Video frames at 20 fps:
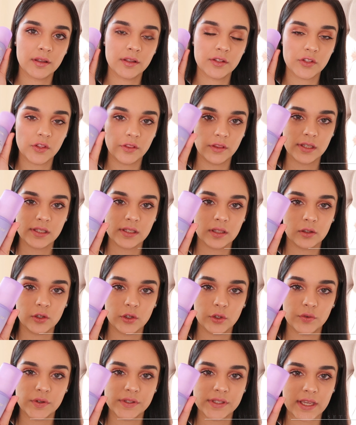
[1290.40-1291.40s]
So this
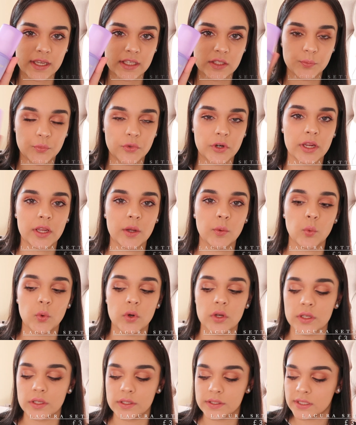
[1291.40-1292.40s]
Lacura setting spray
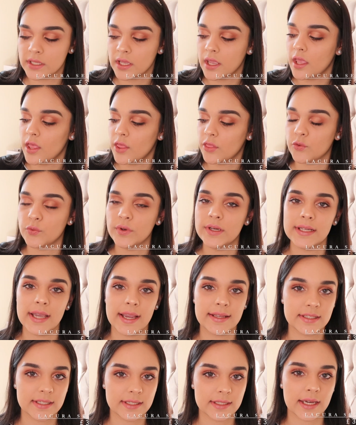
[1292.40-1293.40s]
was
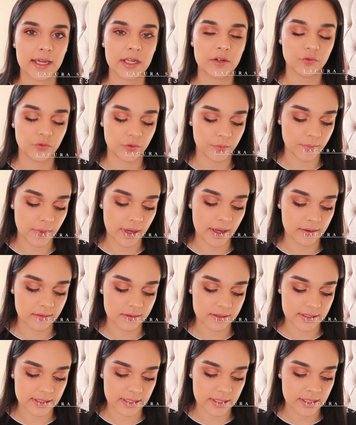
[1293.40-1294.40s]
$3.99 from
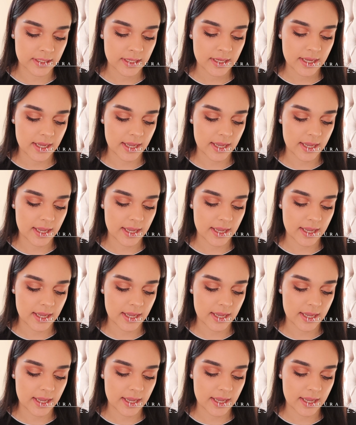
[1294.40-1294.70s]
Aldi,